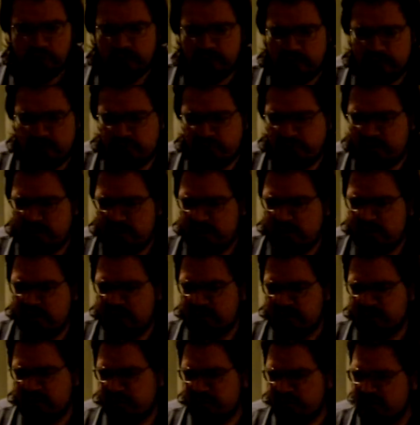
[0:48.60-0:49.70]
is,
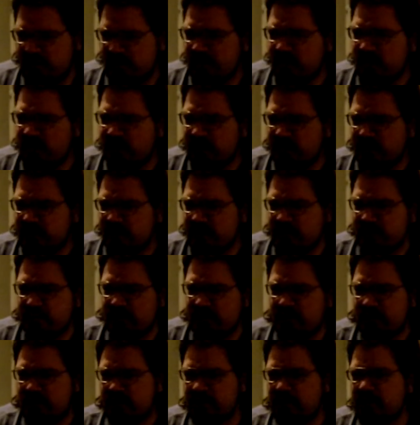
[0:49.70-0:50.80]
you'd say, oh,
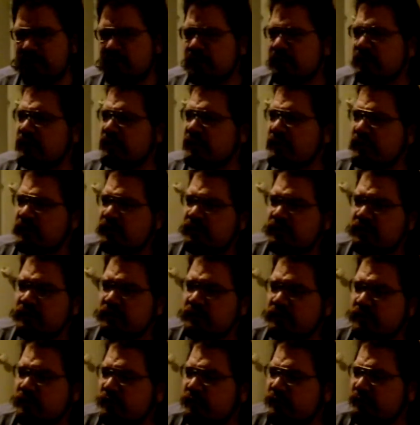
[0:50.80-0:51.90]

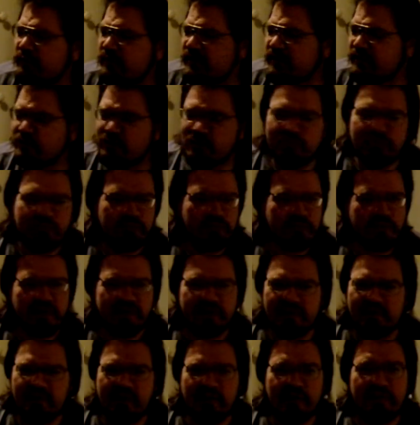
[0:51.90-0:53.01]
all me goods were going to
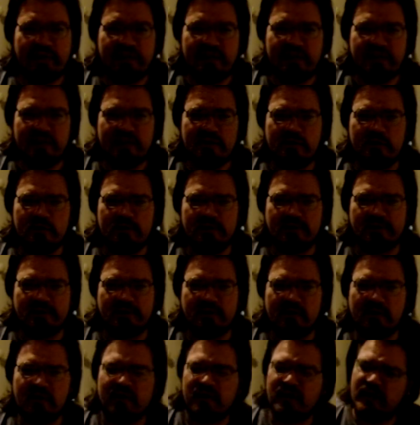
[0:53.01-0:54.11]
go to you, and
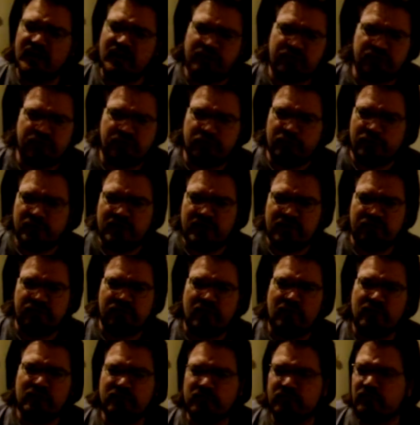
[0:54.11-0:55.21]
oh, I already sold
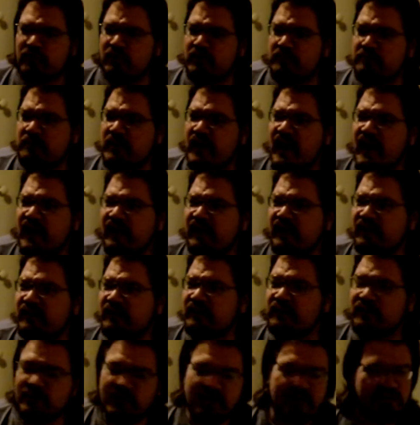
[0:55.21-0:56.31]
them for a packet, and
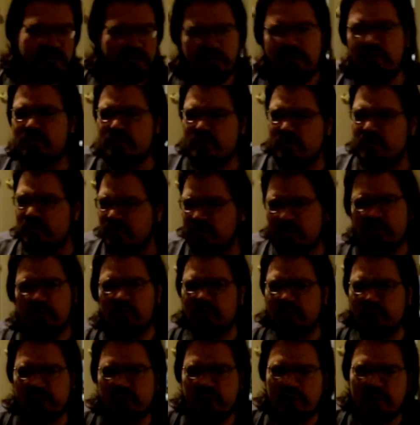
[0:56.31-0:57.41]
you knew the goods were
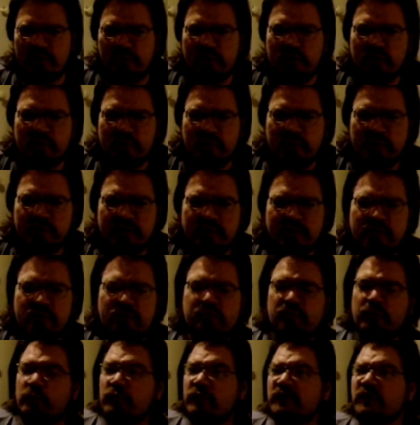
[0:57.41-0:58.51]
no good. So
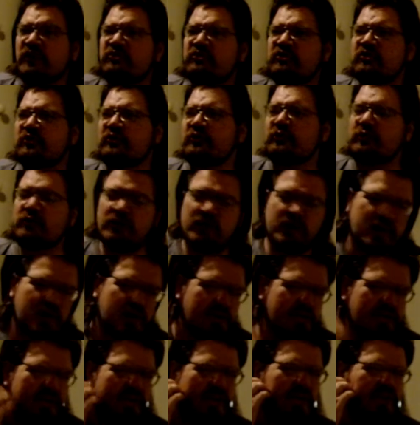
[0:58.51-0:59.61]
what did you do?
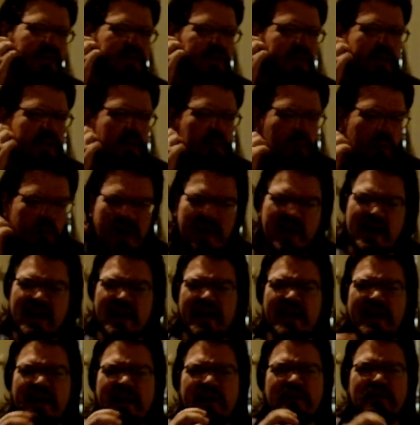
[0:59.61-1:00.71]
On the
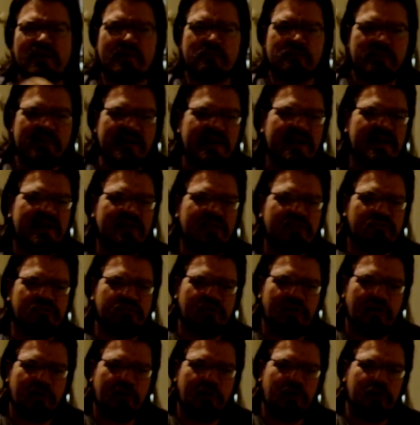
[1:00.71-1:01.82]
way to being
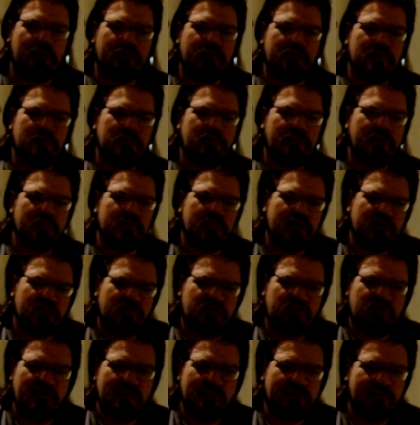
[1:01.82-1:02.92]
sold, you put them on a
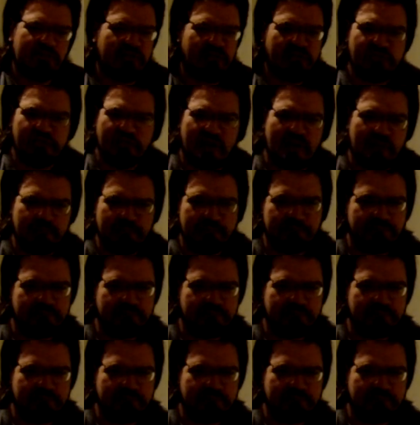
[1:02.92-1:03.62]
ship for some